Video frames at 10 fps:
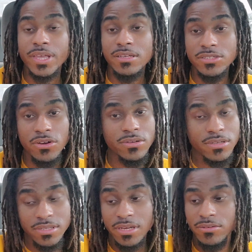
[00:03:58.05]
So
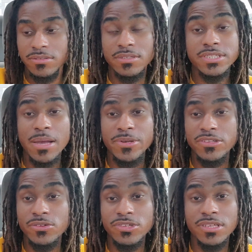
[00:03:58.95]
yo,
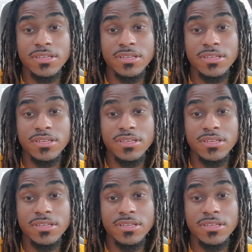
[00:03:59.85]
Japanese sushi.